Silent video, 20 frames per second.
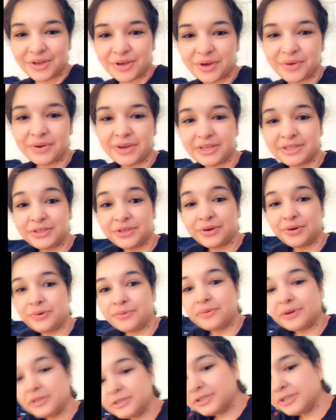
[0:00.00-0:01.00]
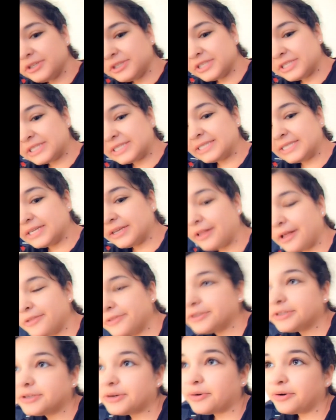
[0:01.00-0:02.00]
Okay, so Walter is still on
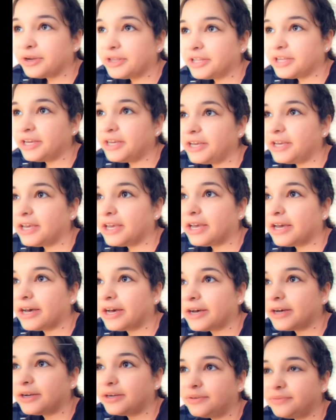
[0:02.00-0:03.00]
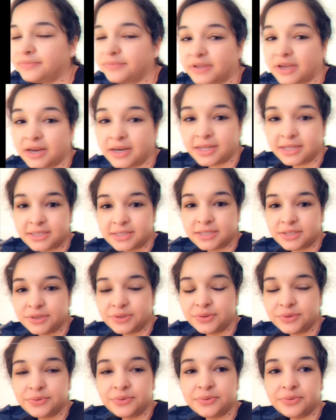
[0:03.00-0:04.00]
the toilet. I need
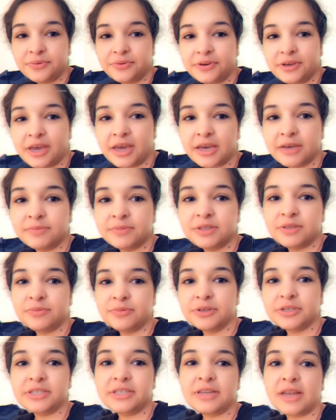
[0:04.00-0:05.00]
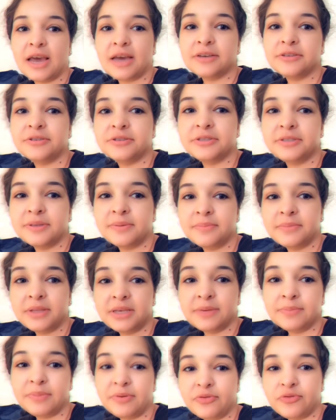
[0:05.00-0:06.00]
to get him some more snacks or
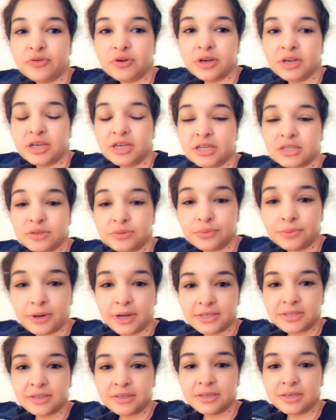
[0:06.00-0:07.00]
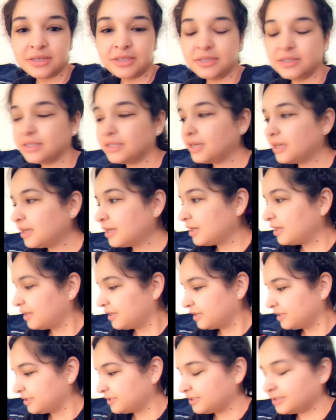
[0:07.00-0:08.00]
something before he gets restless.
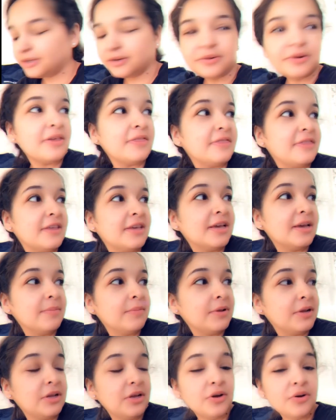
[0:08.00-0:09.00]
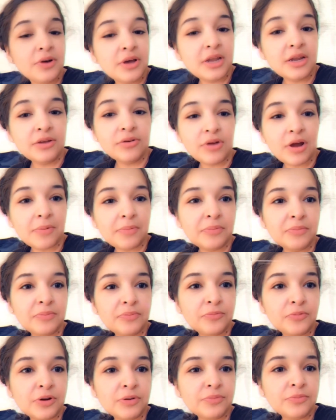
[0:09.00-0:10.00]
So I think I'm gonna go ahead and grab
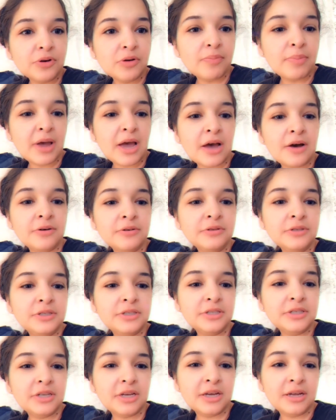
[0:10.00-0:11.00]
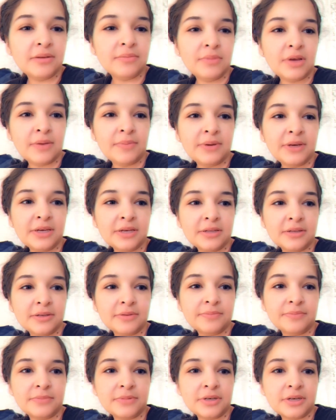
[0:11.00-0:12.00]
him one more pouch and maybe
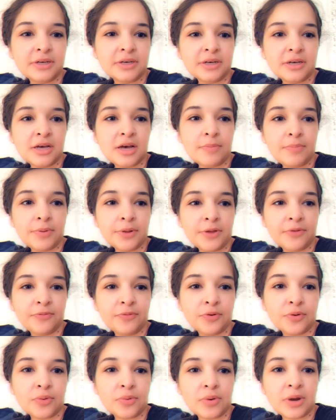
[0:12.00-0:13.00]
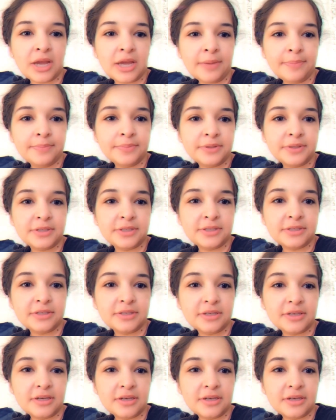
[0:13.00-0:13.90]
a couple of grapes